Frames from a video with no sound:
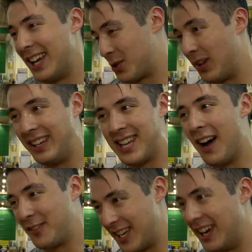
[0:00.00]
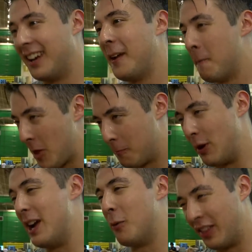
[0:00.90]
It's really tough to
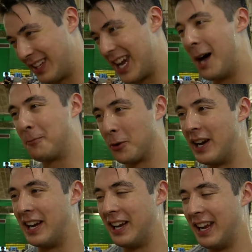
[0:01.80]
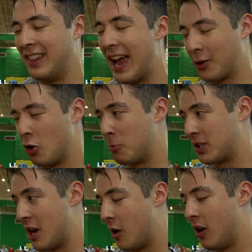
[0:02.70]
be one of the top three in that group,
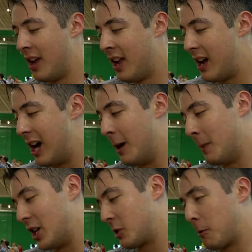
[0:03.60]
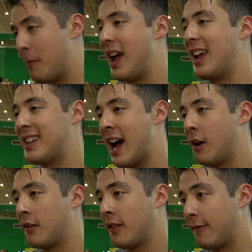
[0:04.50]
so um, I just put my head
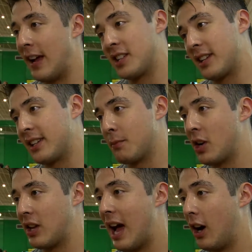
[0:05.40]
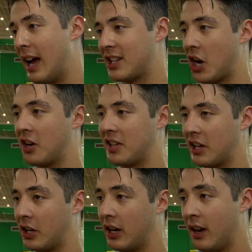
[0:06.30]
down, fenced as much as hard as
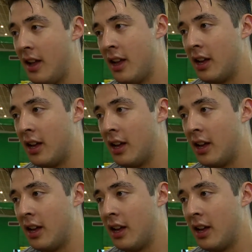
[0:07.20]
I could.